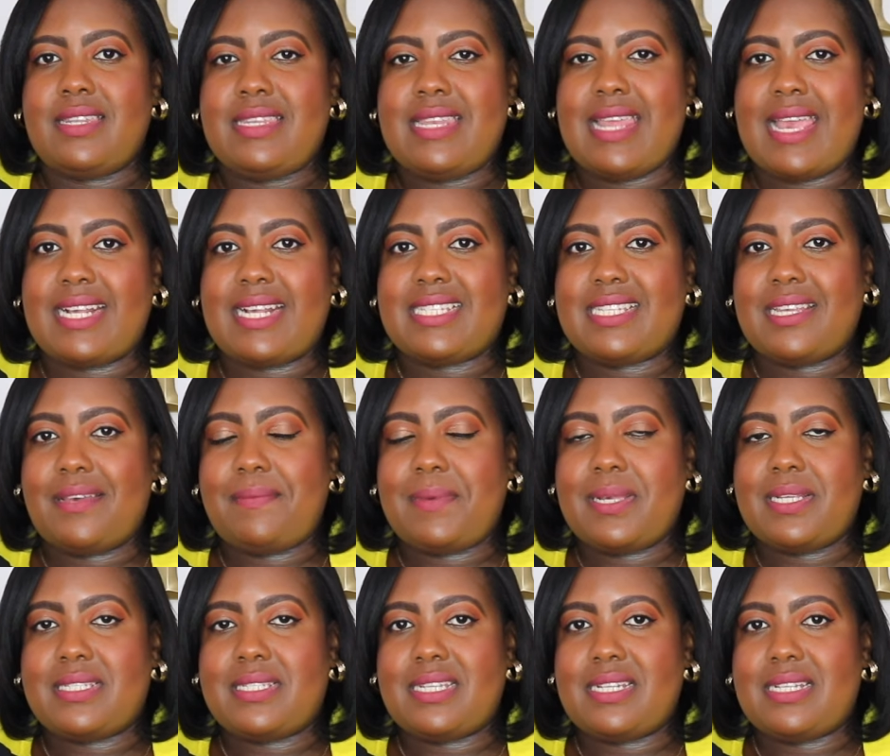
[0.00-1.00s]
next up
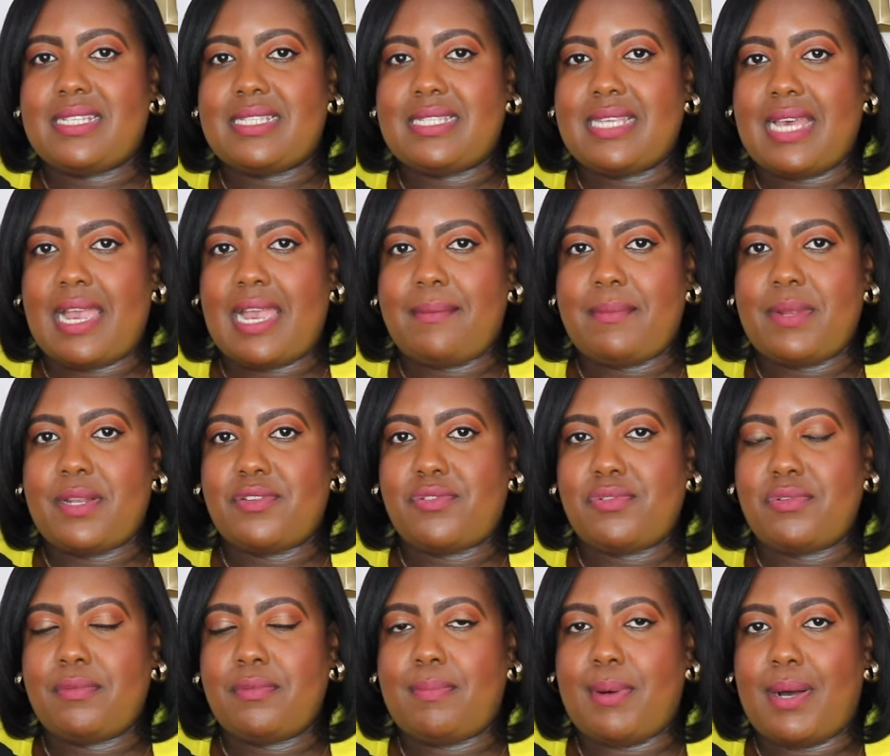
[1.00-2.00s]
is this time and
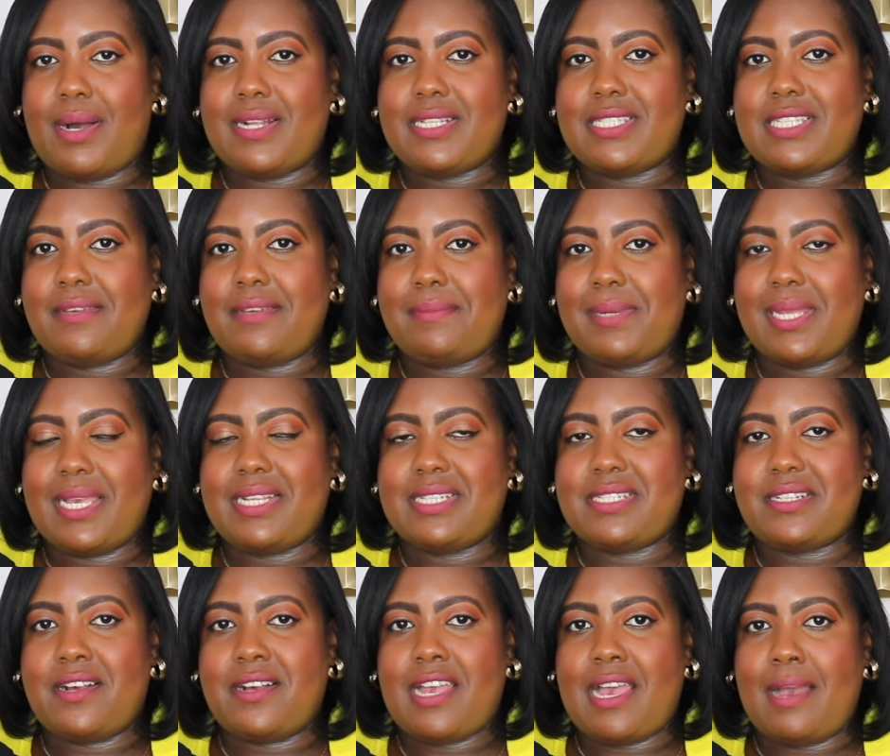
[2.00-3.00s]
Tru Ponte
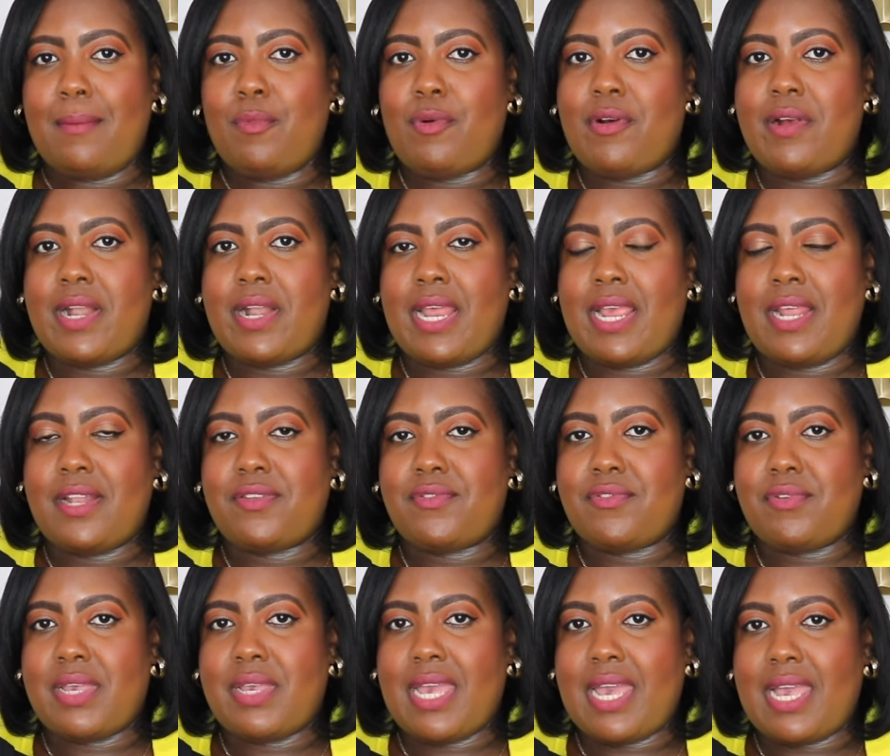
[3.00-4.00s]
blazer I'm wearing a
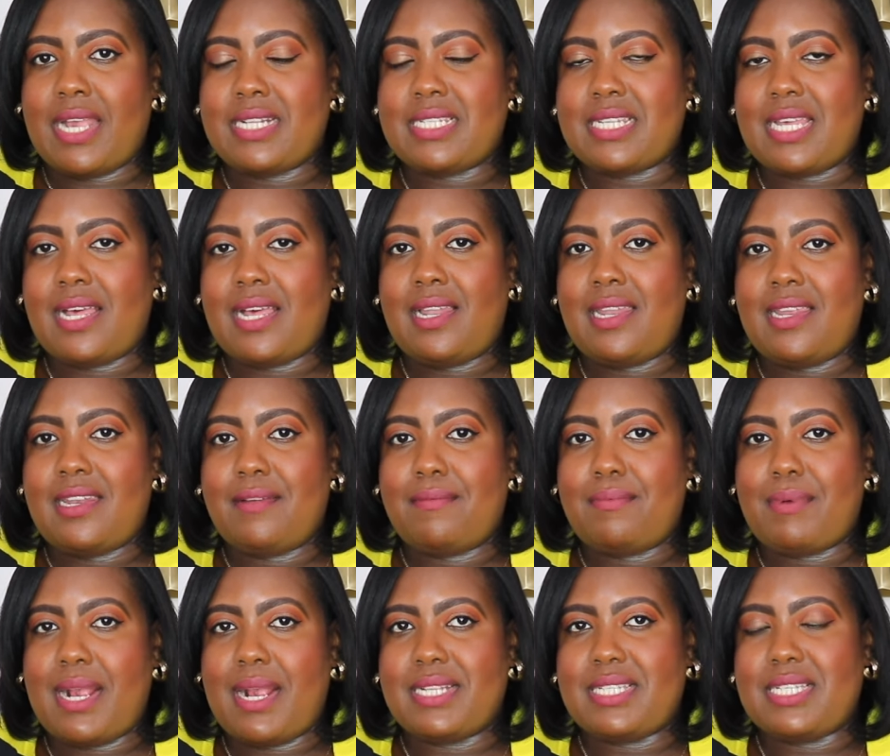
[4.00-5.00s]
3XL and the
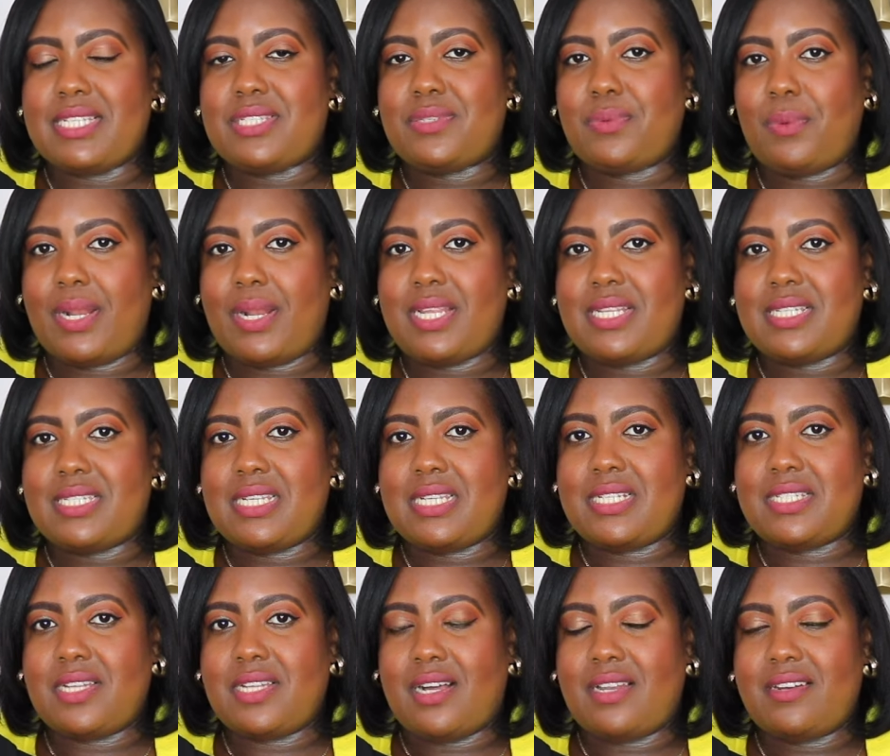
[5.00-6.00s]
price is
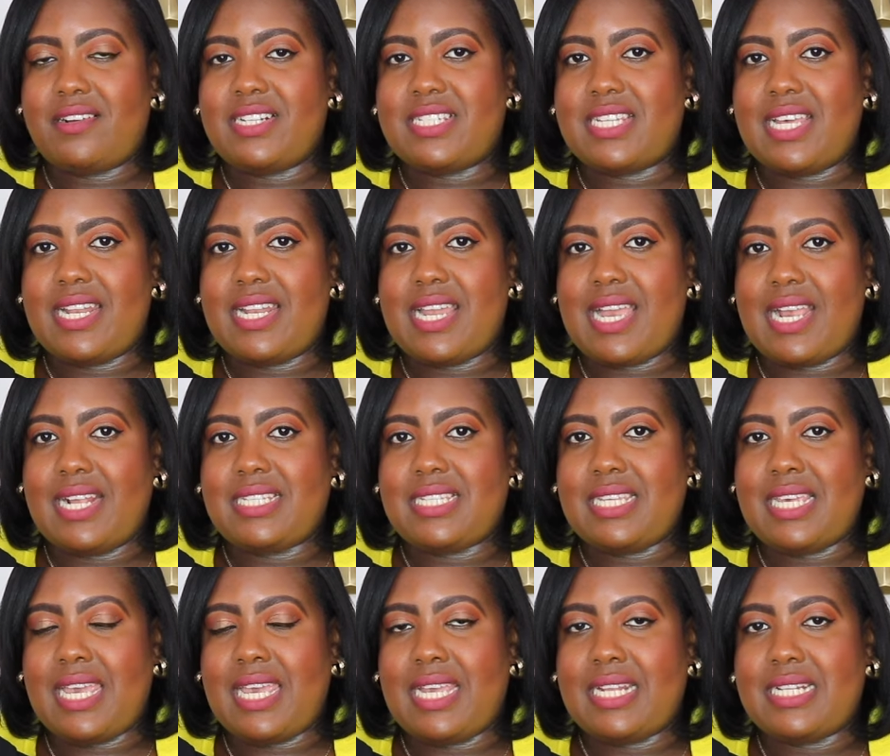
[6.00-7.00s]

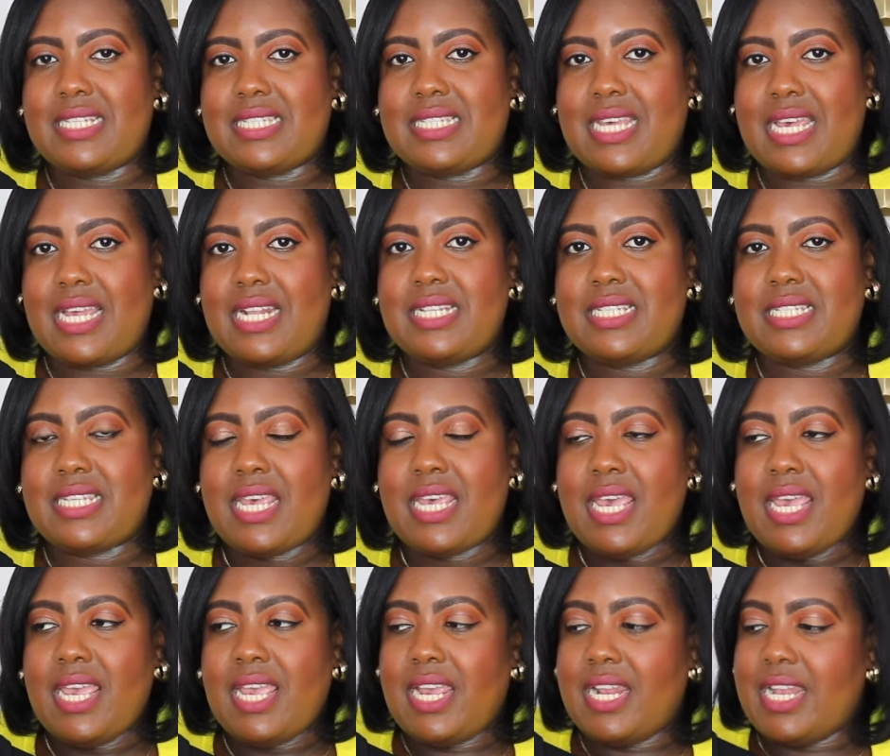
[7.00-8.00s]
$26.98.
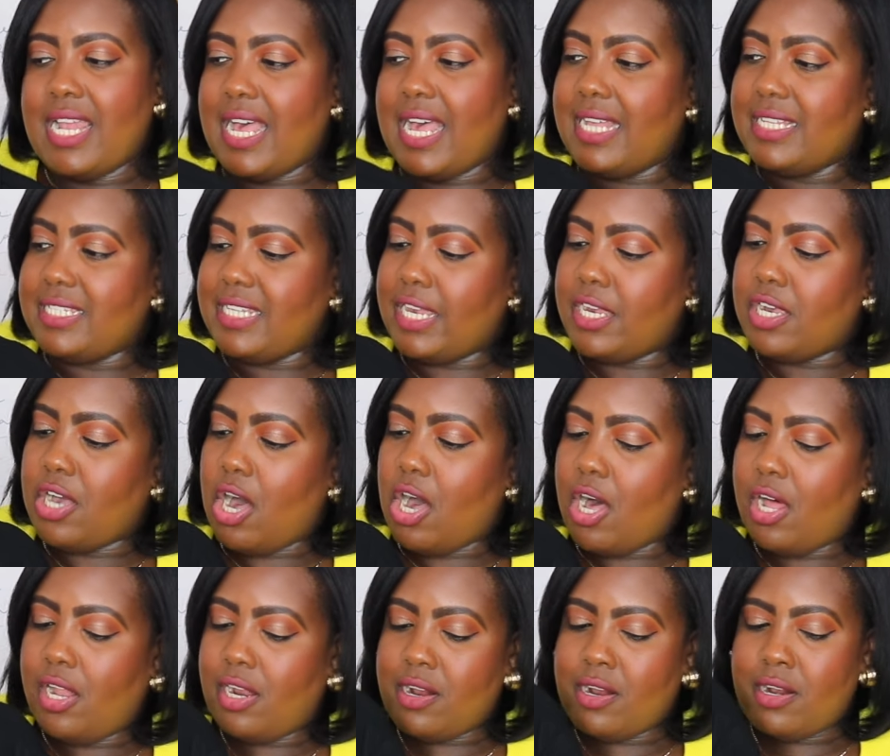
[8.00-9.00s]
It has a
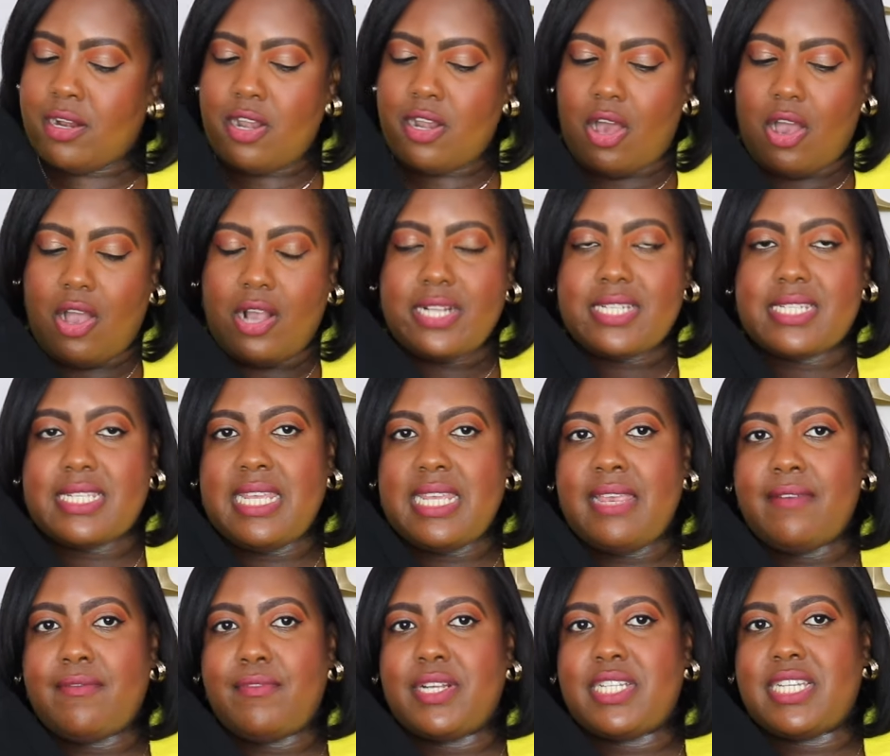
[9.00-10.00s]
collar long
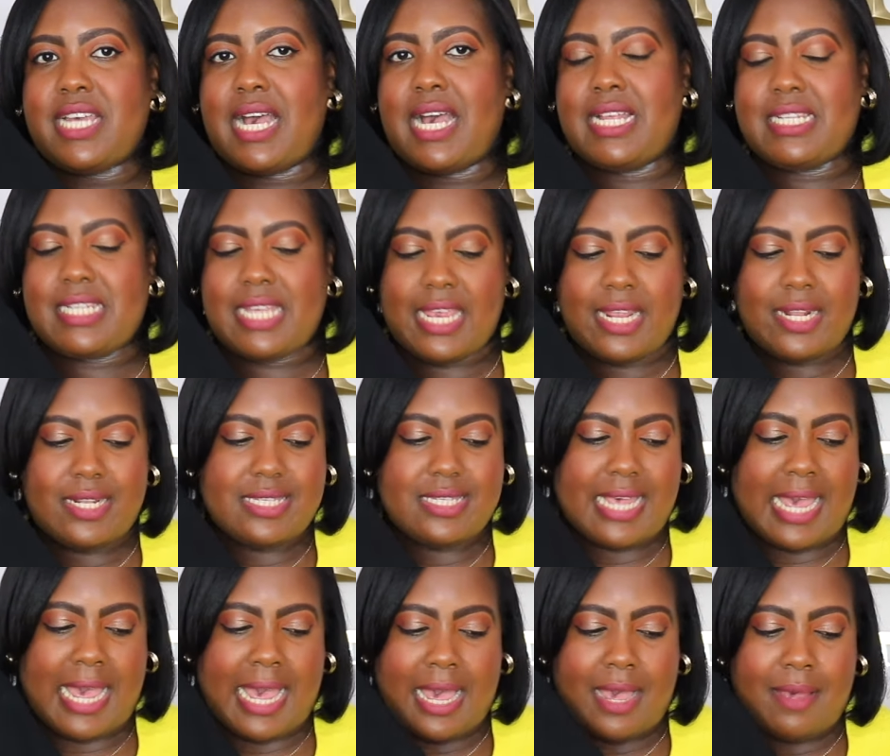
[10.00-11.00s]
sleeve which has a
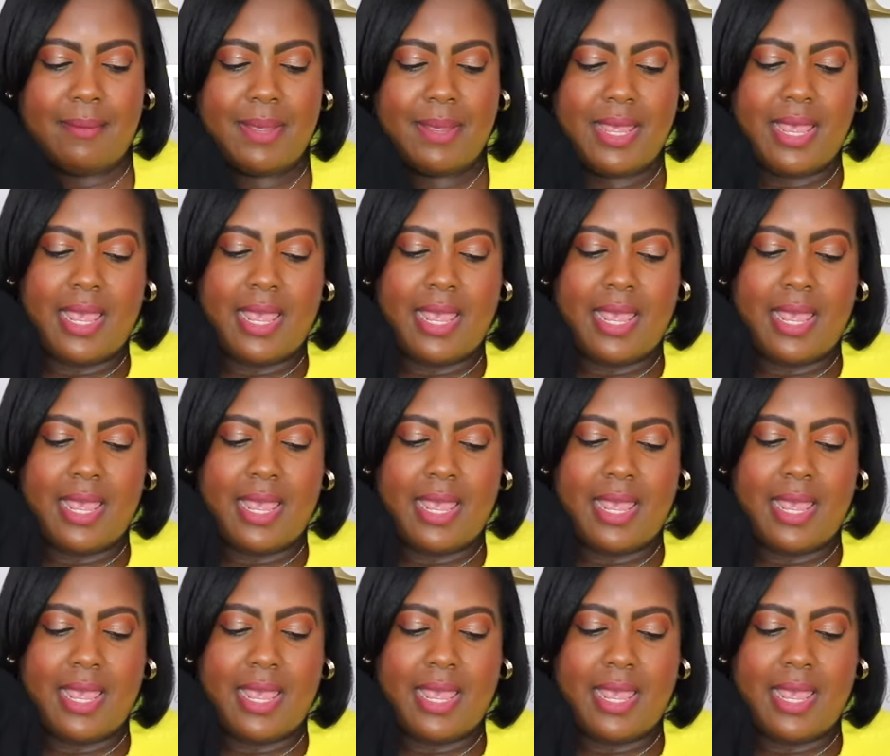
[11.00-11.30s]
tab